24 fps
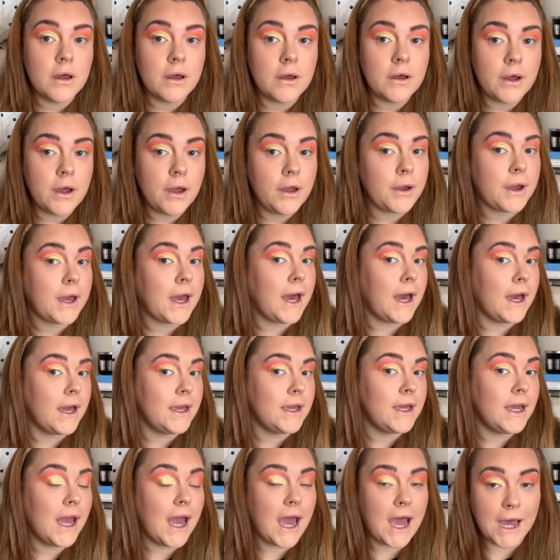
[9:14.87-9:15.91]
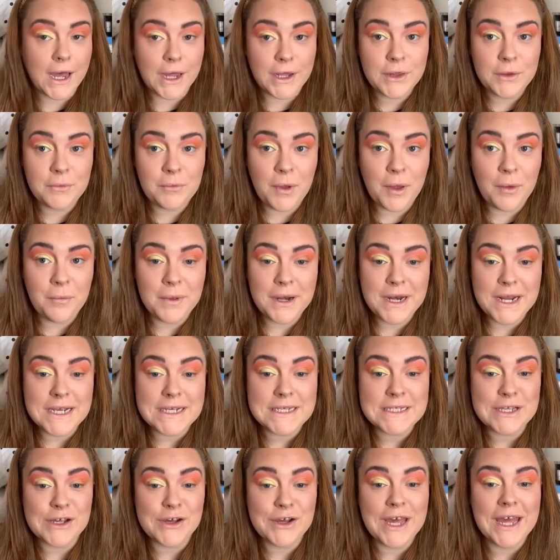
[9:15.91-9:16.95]
Okay, at the moment
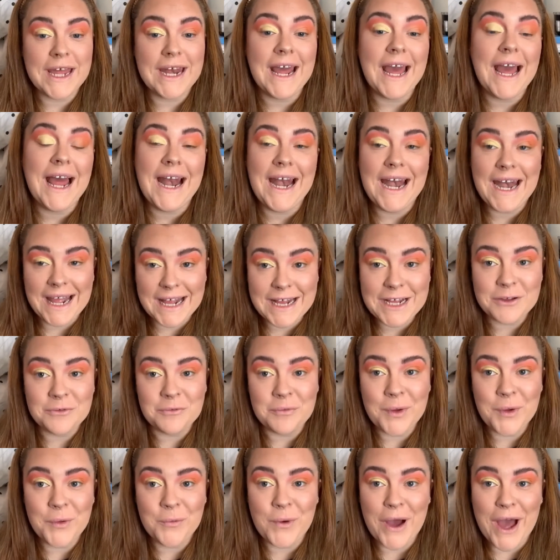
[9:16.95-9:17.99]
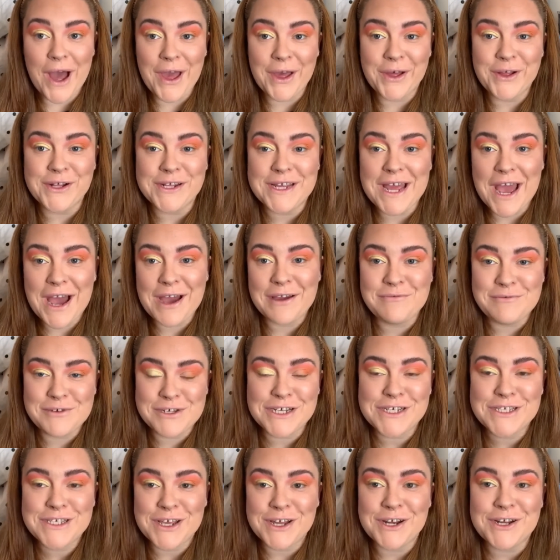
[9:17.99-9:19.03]
it's looking a little bit wild. I'm
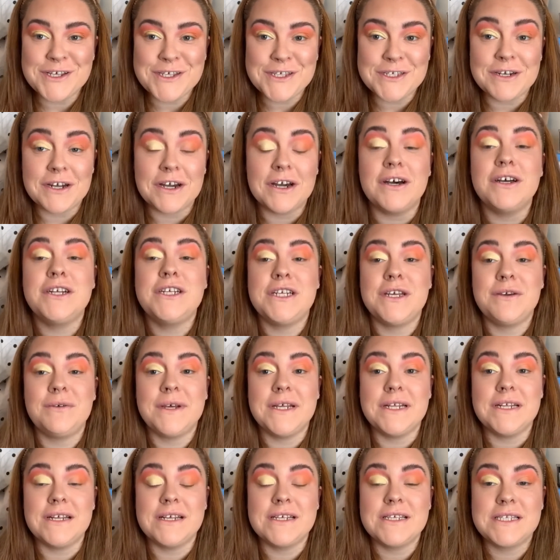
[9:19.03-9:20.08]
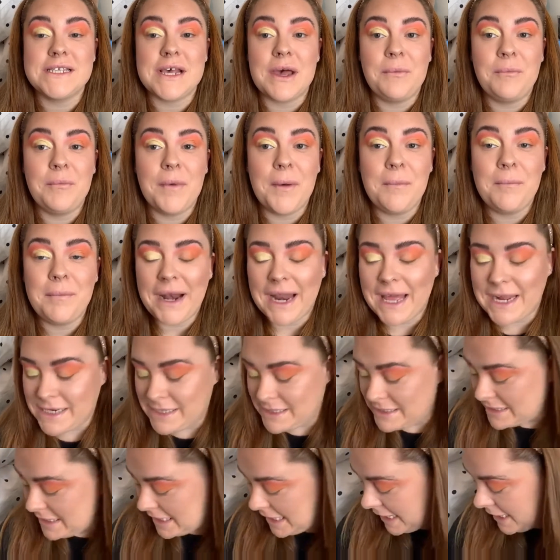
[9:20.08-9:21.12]
just going to start doing some
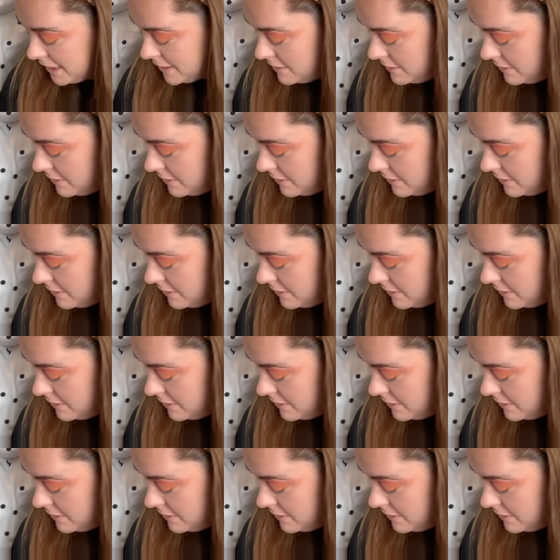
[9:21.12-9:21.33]
blending.